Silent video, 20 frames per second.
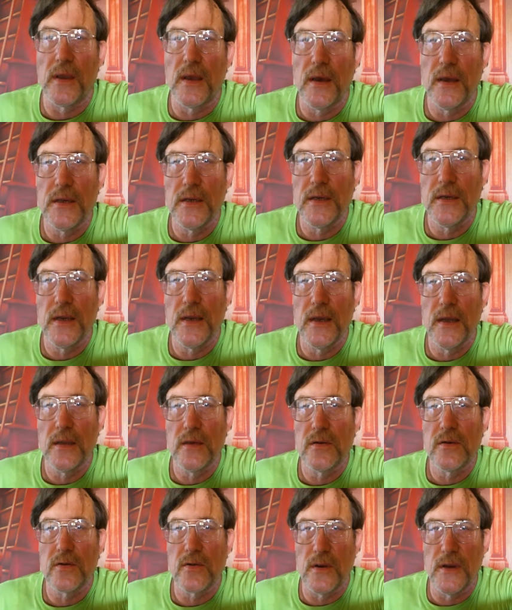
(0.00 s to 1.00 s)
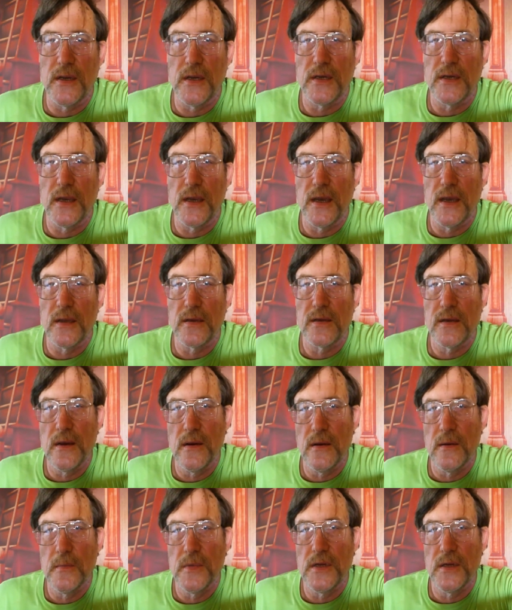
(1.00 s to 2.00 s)
Cut shots, straight shots,
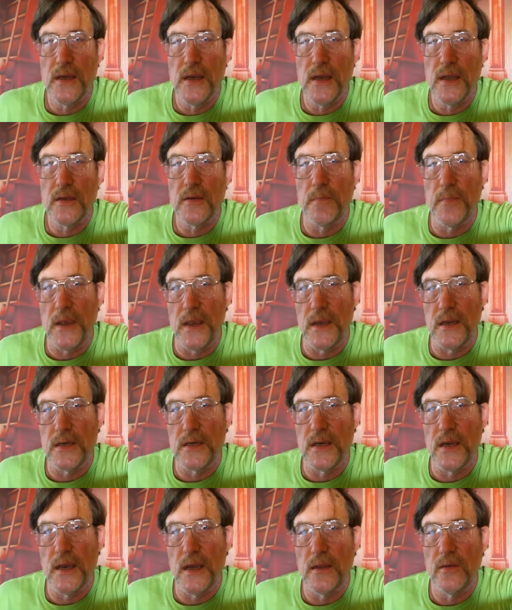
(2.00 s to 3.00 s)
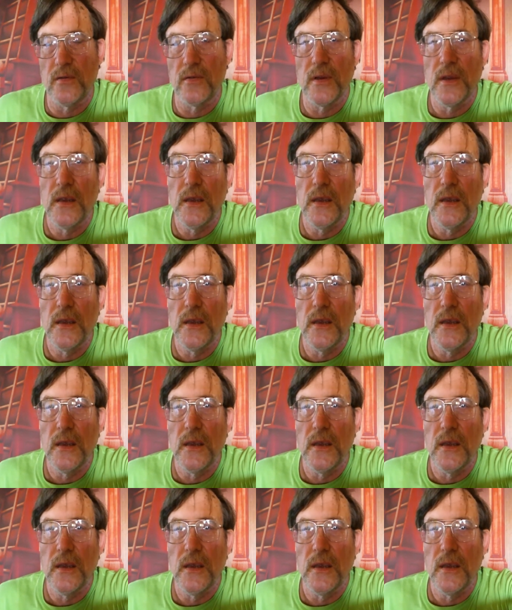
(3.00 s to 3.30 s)
carom shots, bank shots,